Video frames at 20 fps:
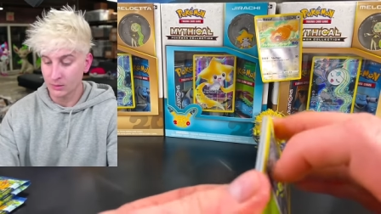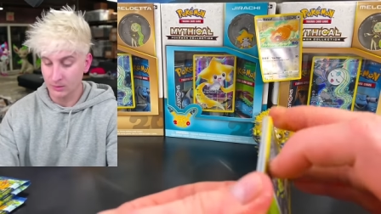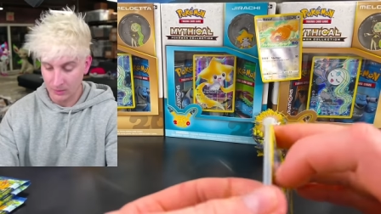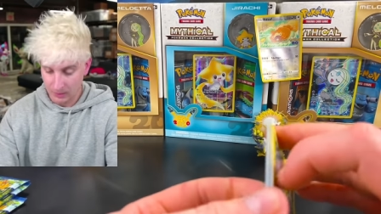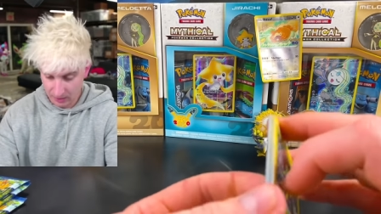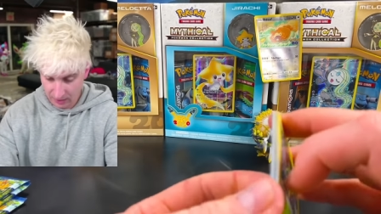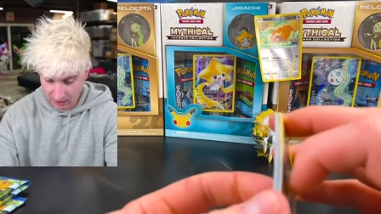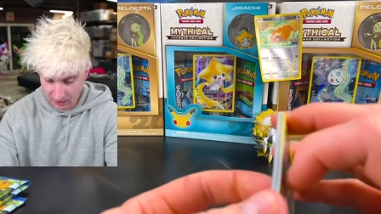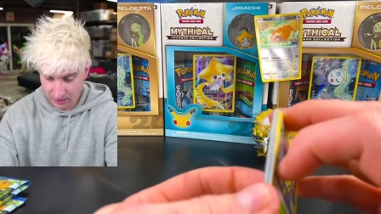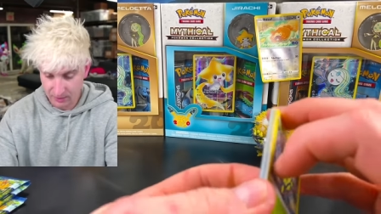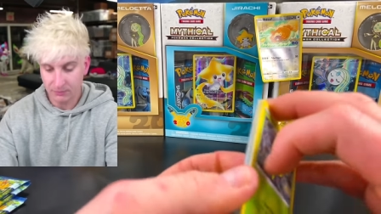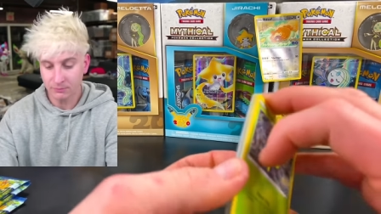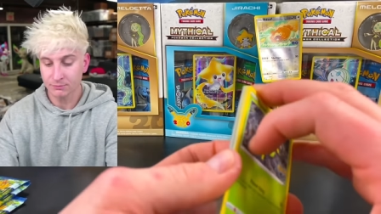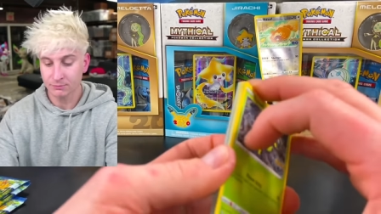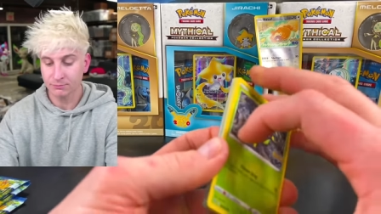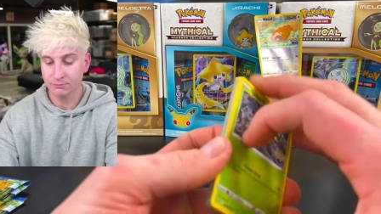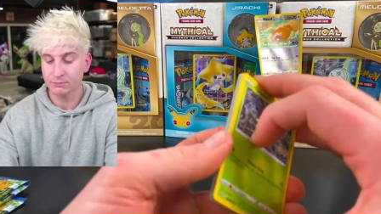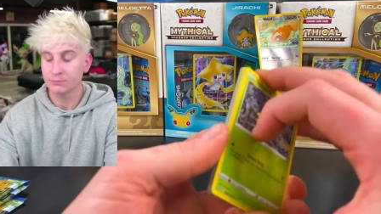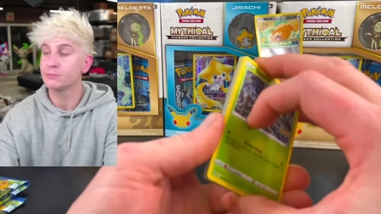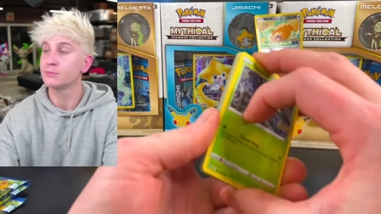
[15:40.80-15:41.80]
uh,
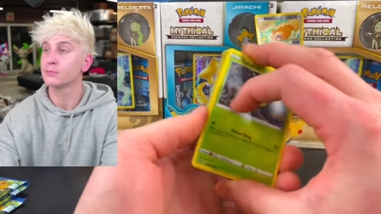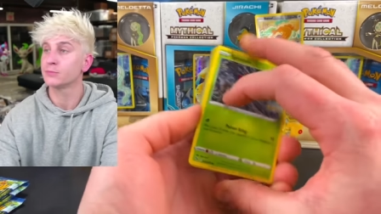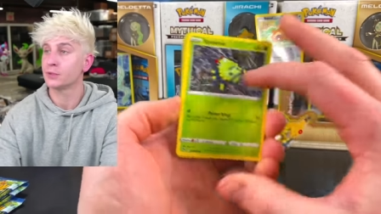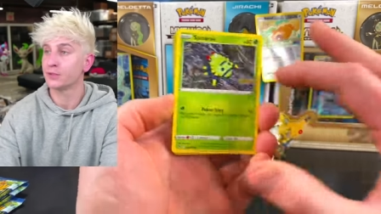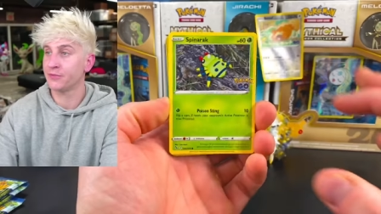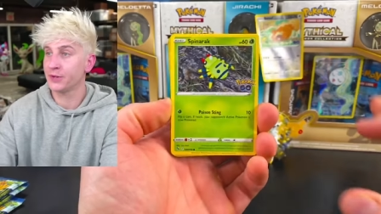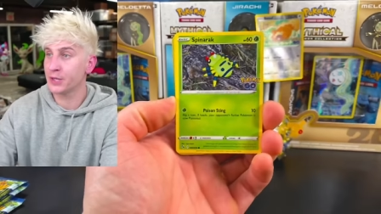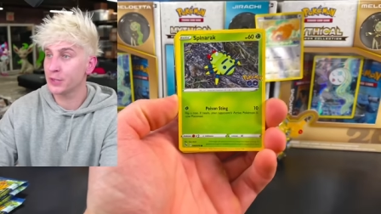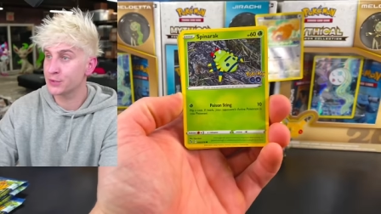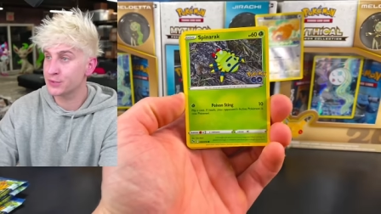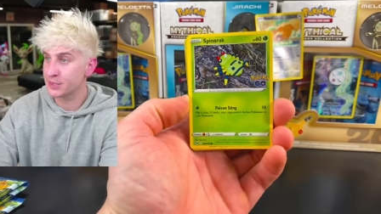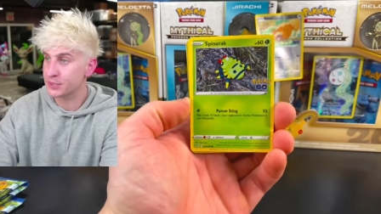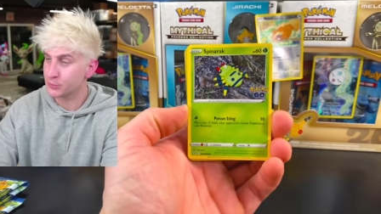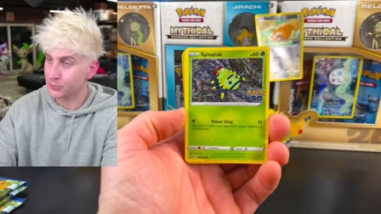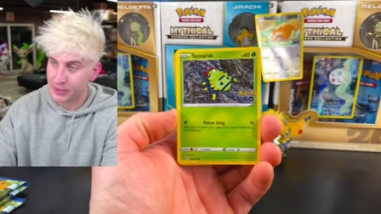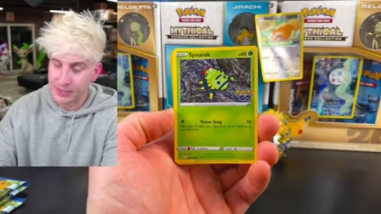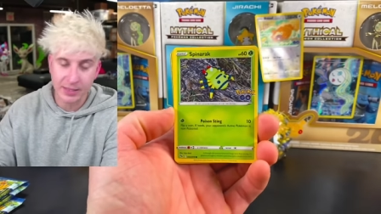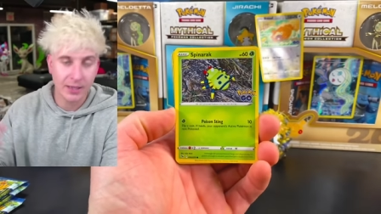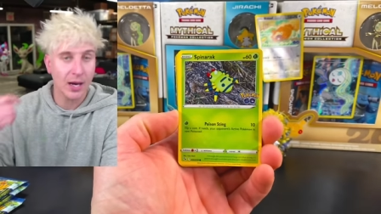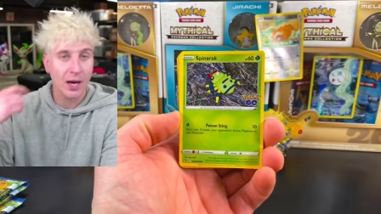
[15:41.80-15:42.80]
for videos this
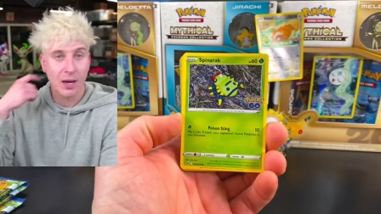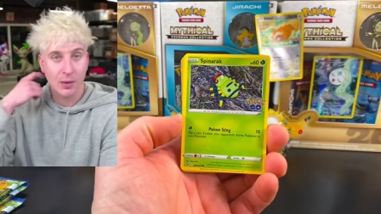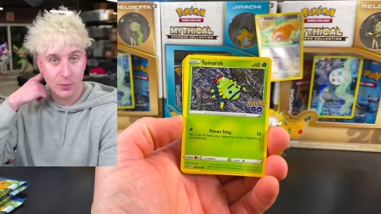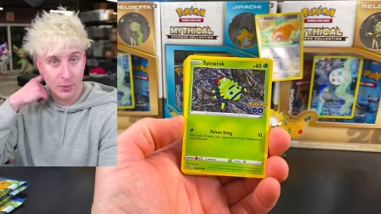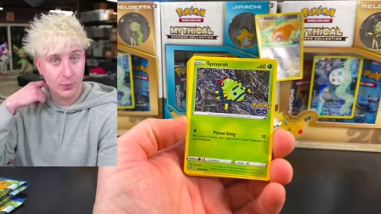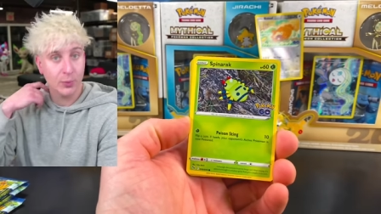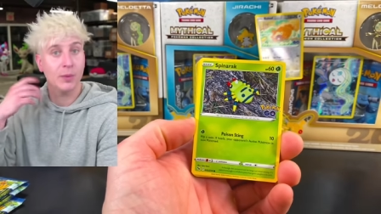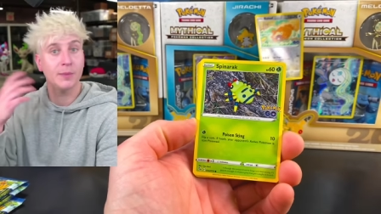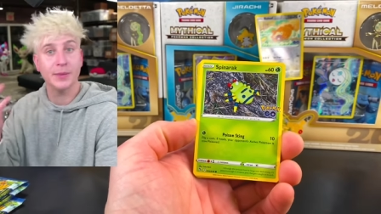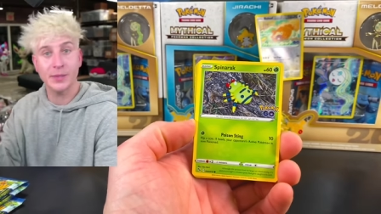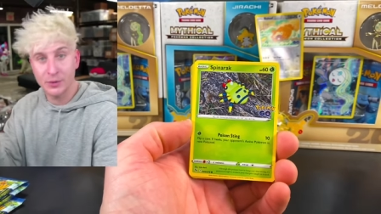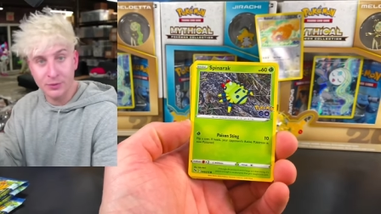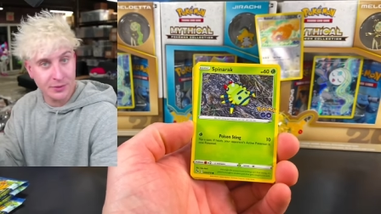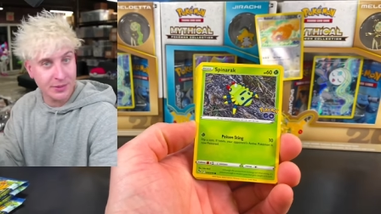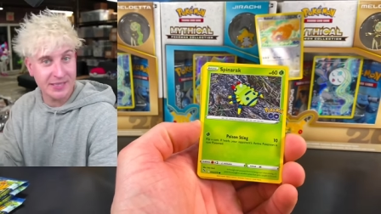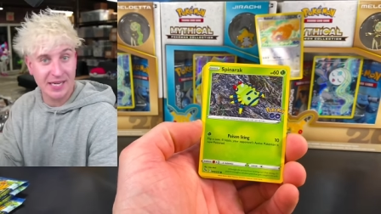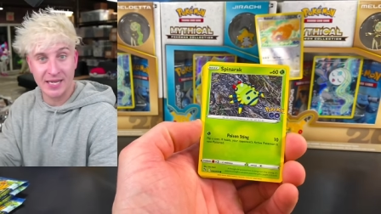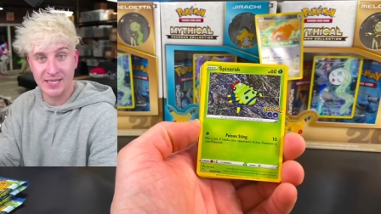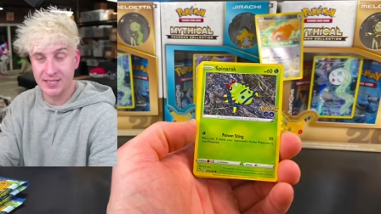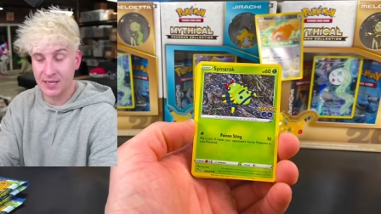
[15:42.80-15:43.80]
week, uh, we will be doing the
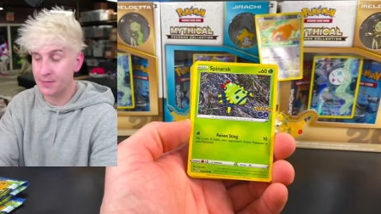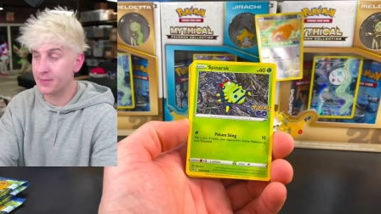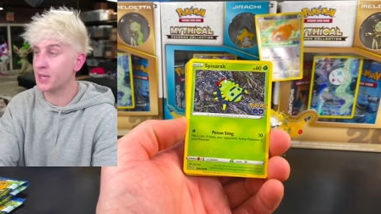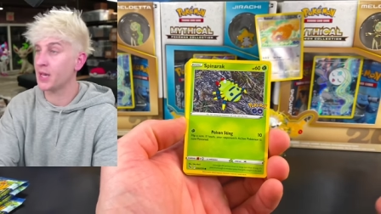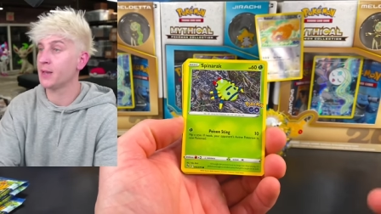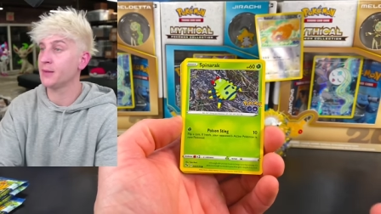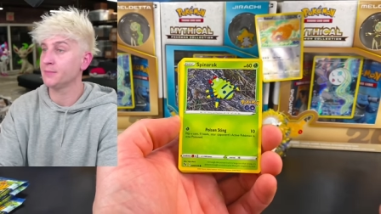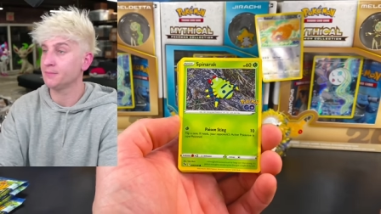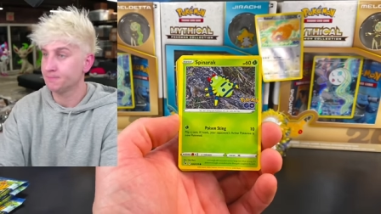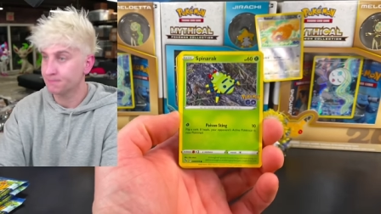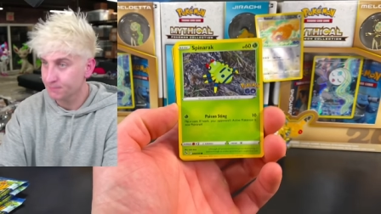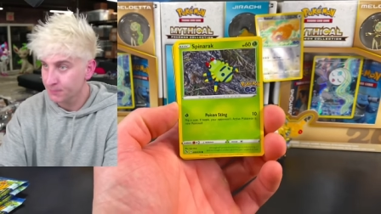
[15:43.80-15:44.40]
dice game again.